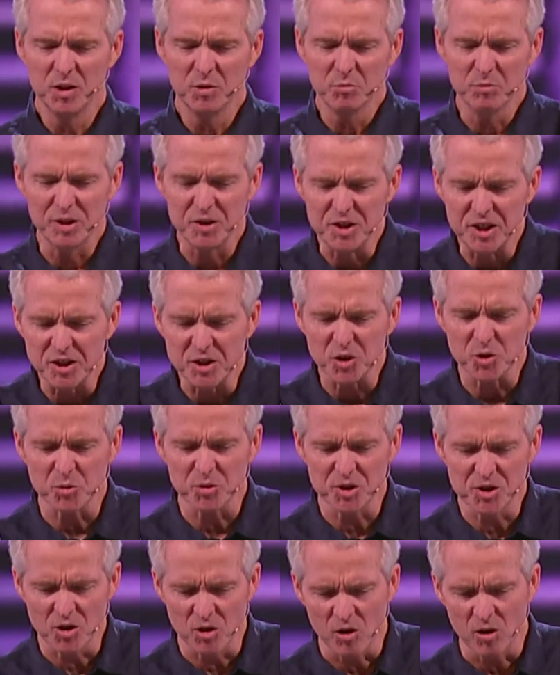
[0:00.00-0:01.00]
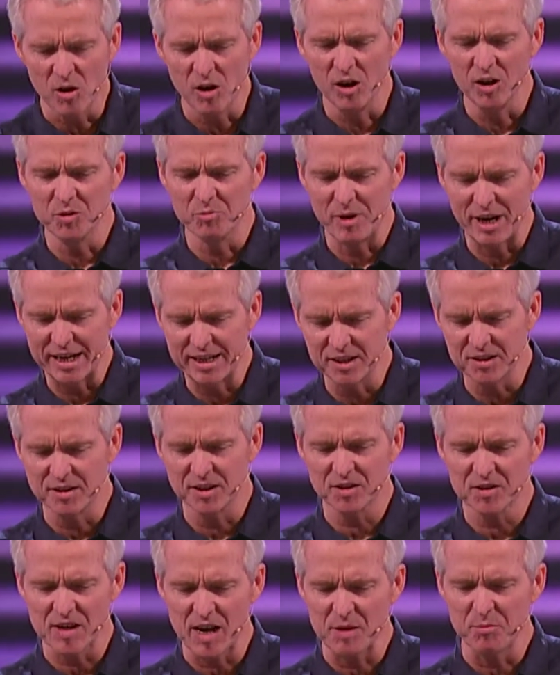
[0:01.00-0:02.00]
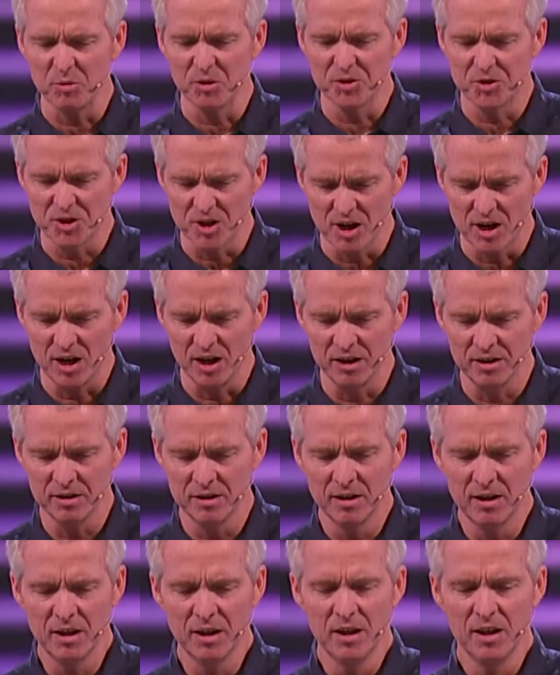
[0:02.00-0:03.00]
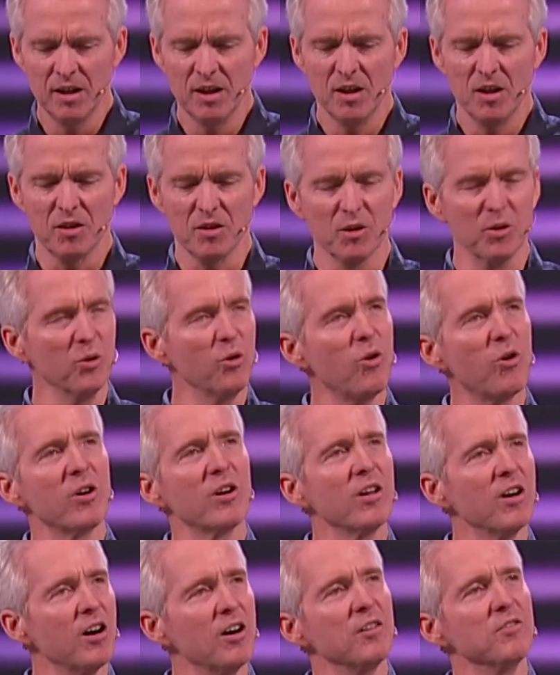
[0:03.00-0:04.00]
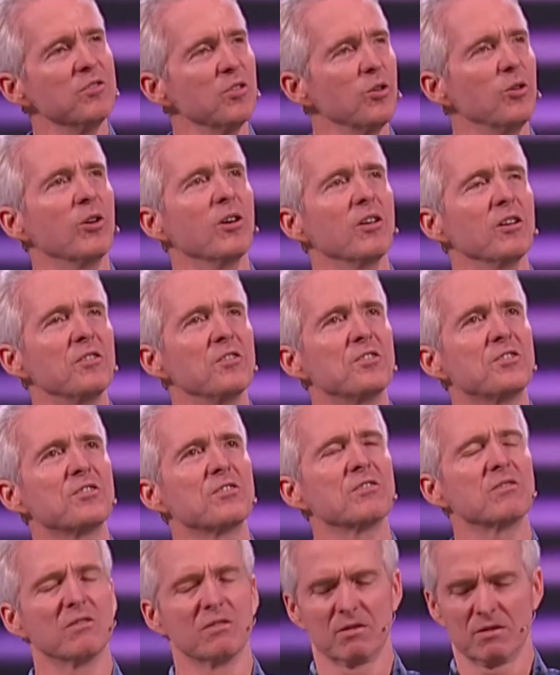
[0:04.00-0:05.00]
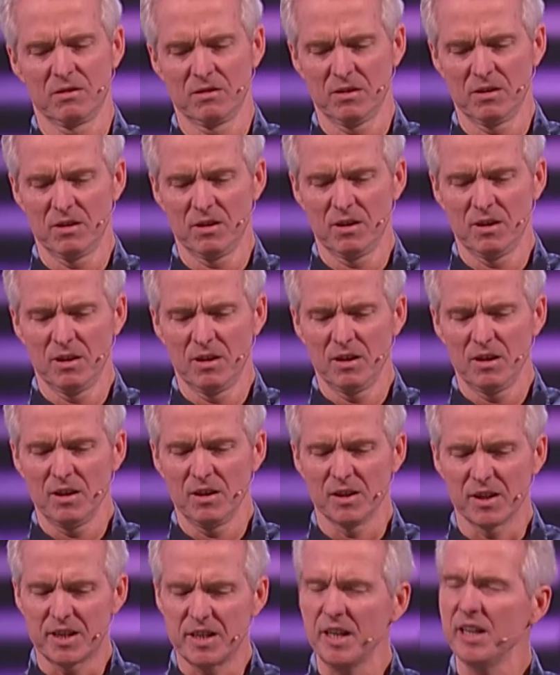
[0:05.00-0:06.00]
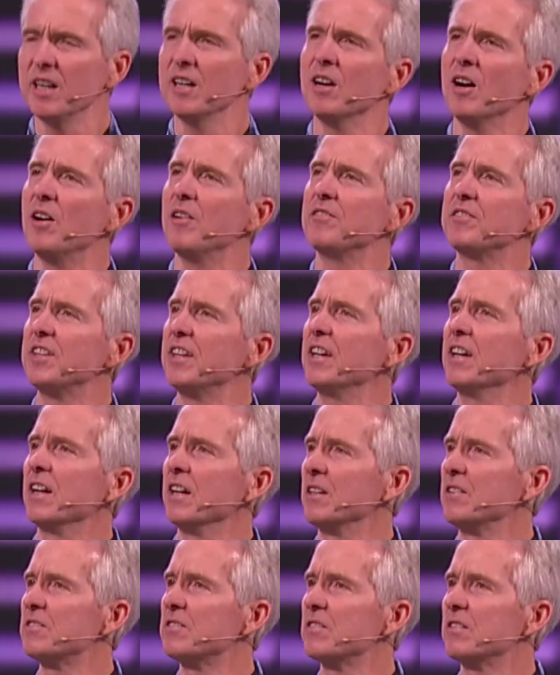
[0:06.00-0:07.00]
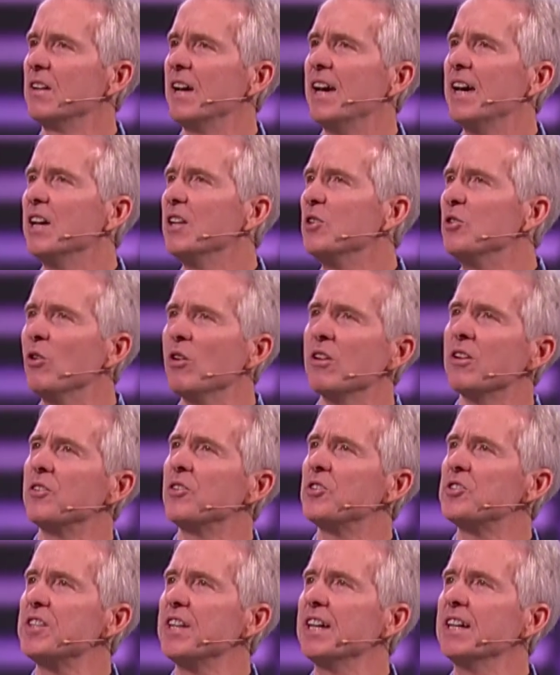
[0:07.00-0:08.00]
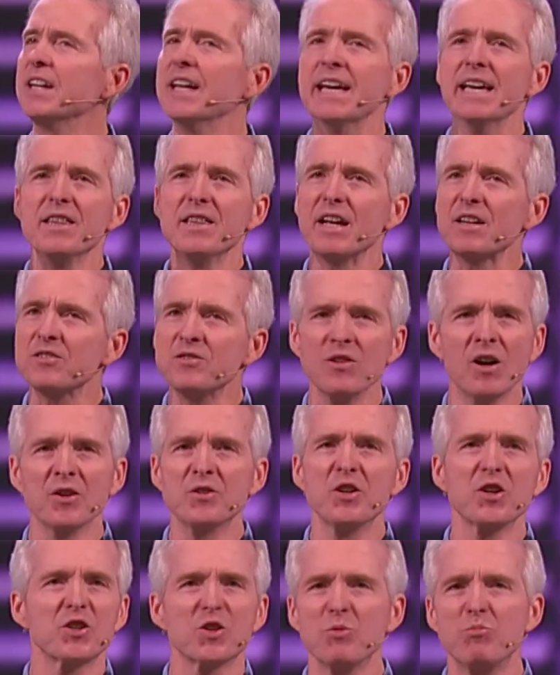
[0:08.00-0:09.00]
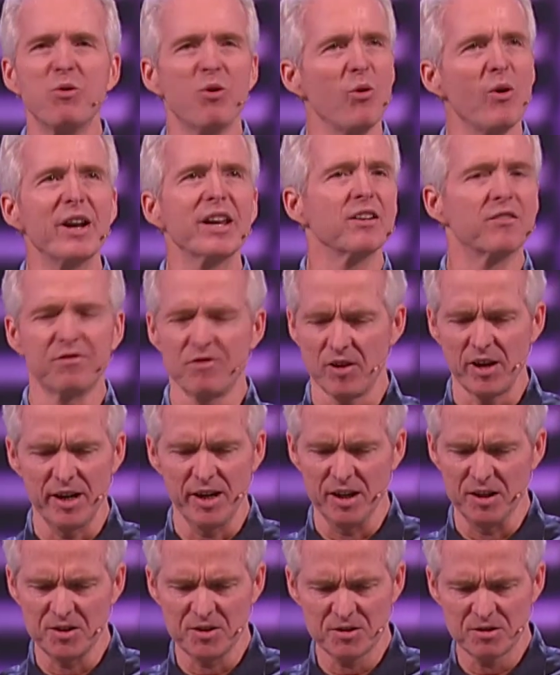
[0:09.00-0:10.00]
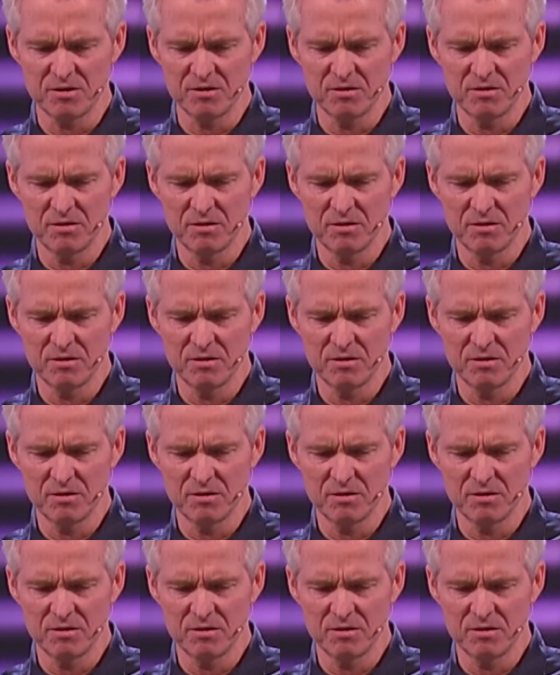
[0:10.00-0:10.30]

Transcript: But Jesus was called by his disciple John the Lord of Lords and the King of Kings. You'll understand that's not just a poetic phrase.